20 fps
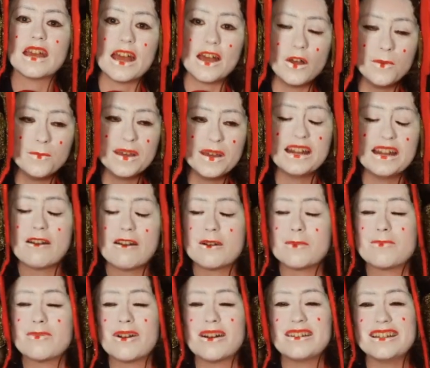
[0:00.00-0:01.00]
The helmet I
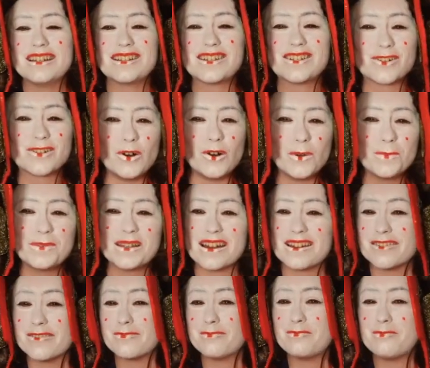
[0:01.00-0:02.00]
would probably sculpt
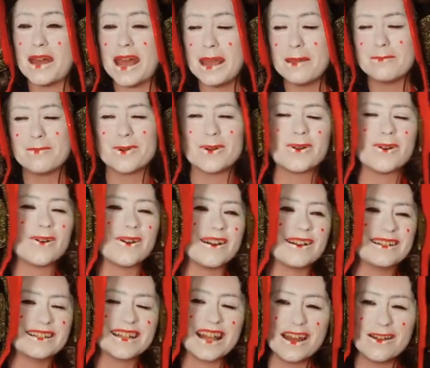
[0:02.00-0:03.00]
out of paper
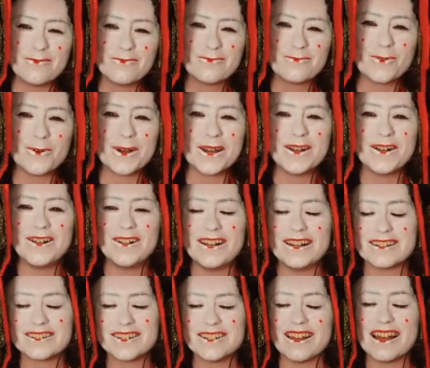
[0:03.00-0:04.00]
and tinfoil
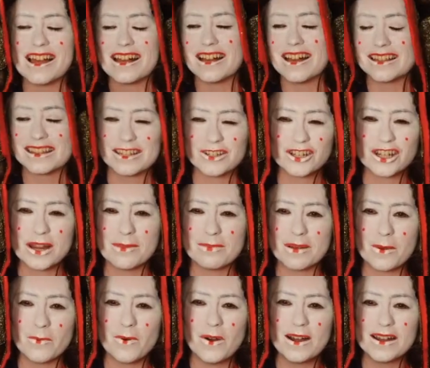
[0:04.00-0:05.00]
until I got the shape
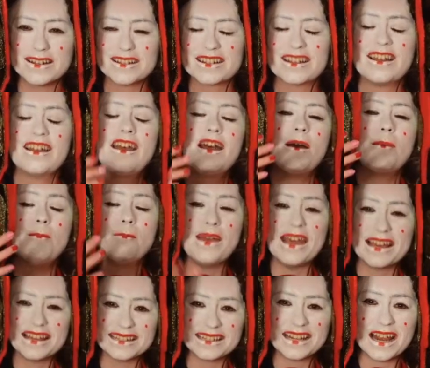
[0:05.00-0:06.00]
I want,
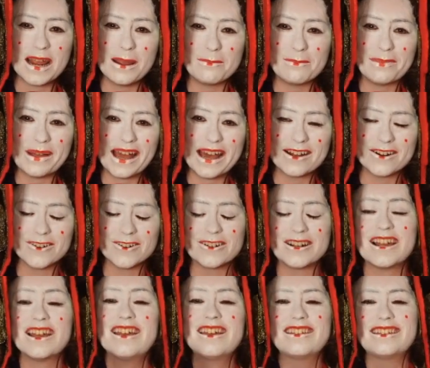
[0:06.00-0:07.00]
make a tape
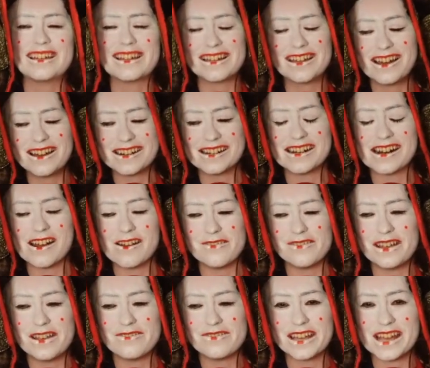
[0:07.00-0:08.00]
pattern, then cut it out
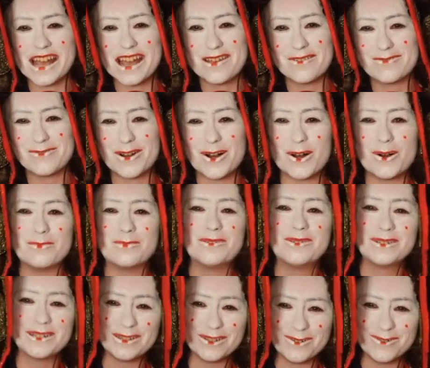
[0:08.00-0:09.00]
of EVA
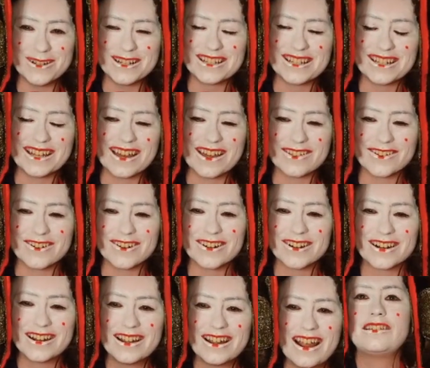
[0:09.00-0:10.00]
foam, glue it
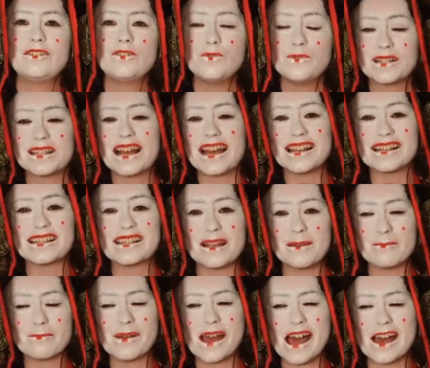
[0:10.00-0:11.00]
together, use that
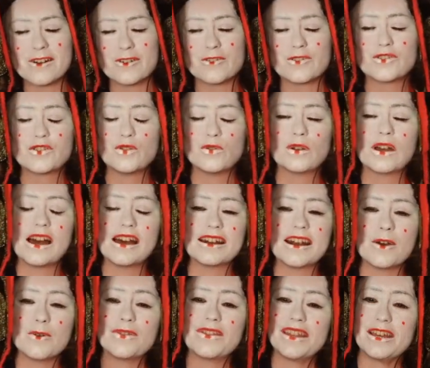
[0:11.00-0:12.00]
same pattern to cut
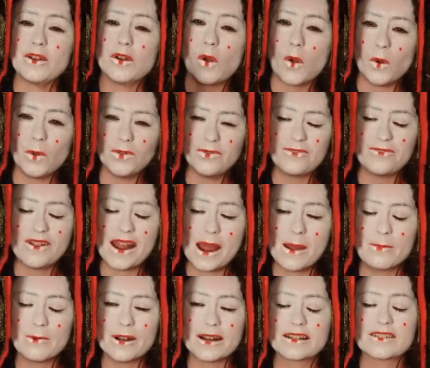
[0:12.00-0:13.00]
out the gold
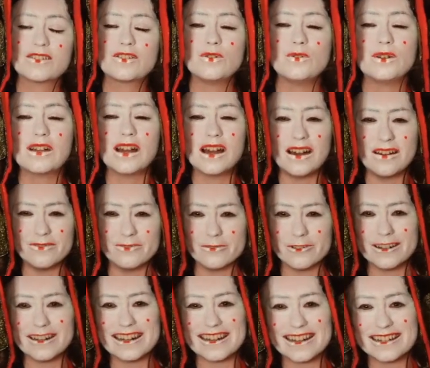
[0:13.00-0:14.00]
fabric to cover
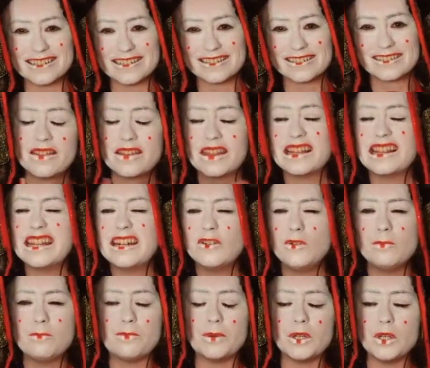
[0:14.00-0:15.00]
it in. The
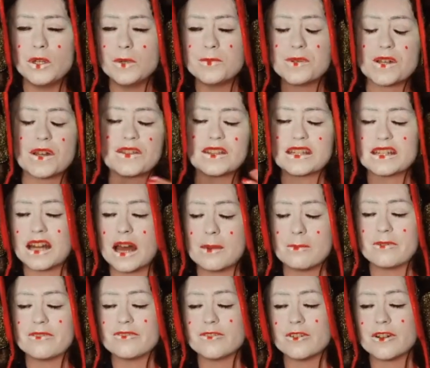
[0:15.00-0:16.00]
little bulbs on the
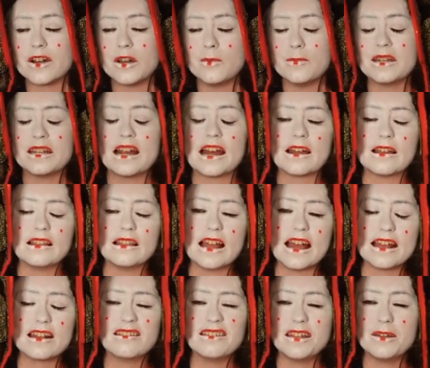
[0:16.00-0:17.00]
top of her helmet I
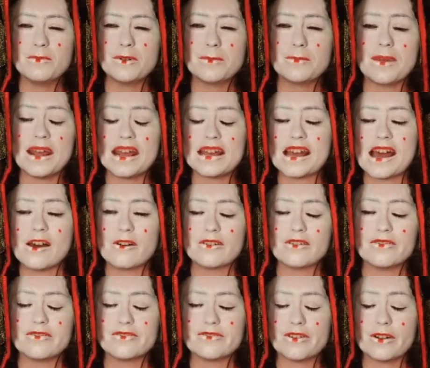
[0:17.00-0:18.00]
likely would make out
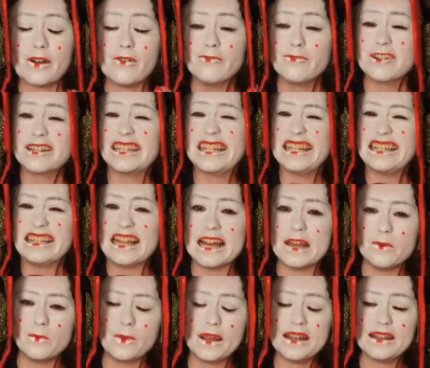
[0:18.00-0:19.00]
of a really
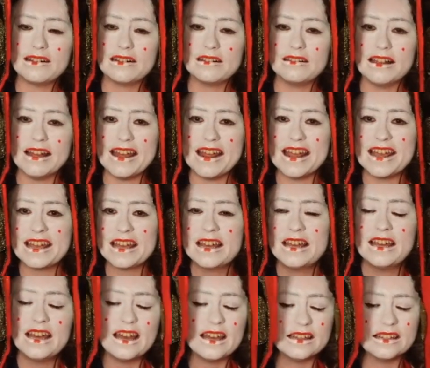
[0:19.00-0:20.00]
lightweight clay
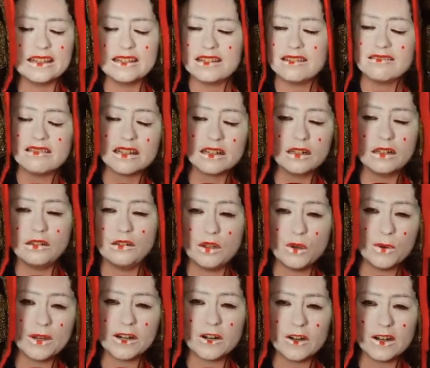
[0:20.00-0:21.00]
and then
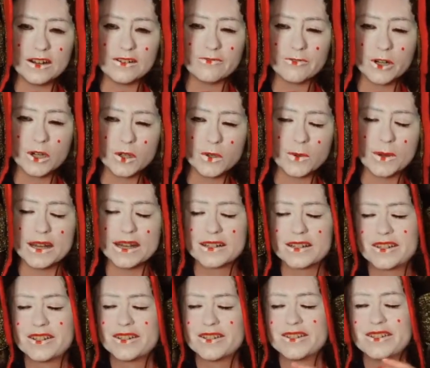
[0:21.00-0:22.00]
glue it on real
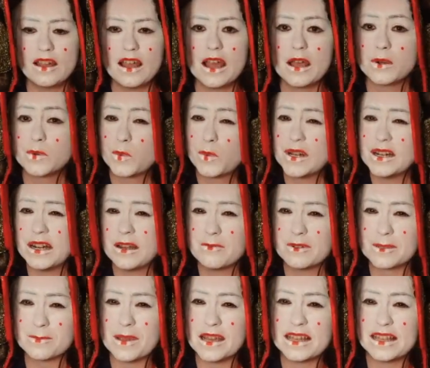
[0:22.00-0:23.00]
quick. And when I
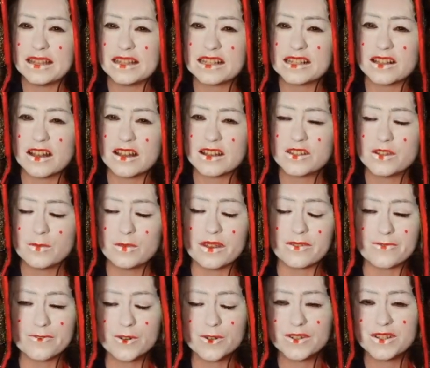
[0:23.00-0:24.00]
was making this costume the
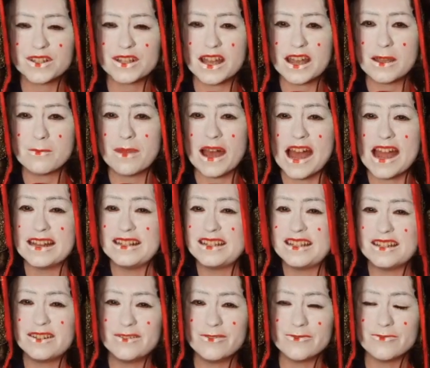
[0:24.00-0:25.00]
first time, I
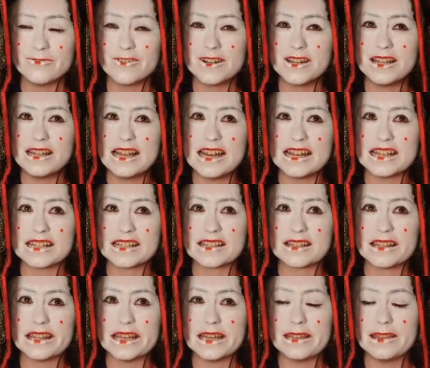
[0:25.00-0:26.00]
didn't
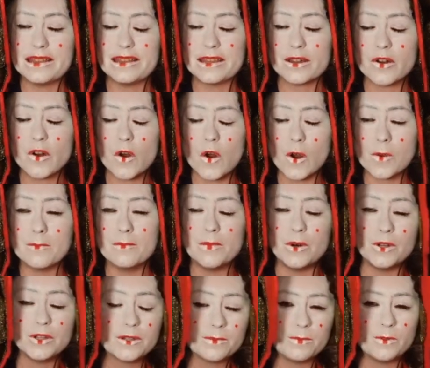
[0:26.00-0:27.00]
realize that there are
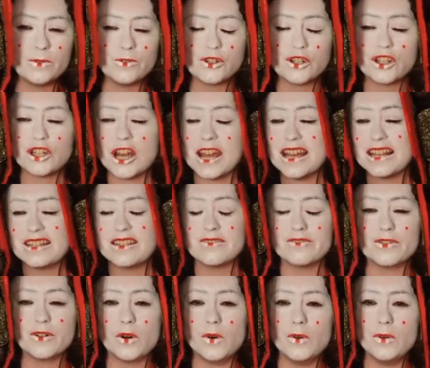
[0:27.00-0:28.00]
multiple shades
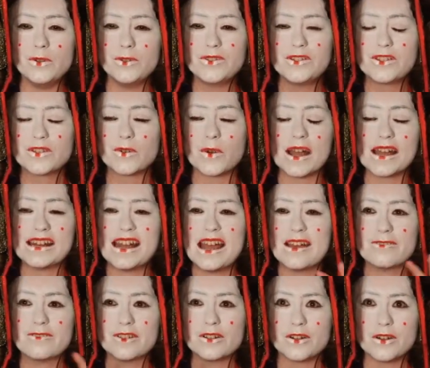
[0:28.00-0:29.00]
of gold, so I'd
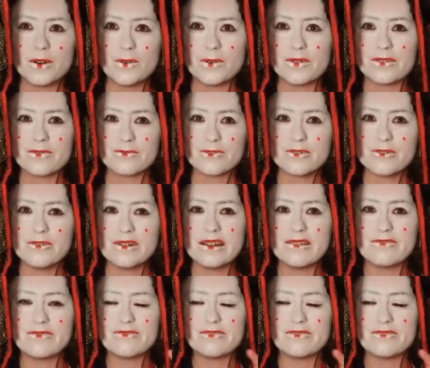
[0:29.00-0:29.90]
have to go through and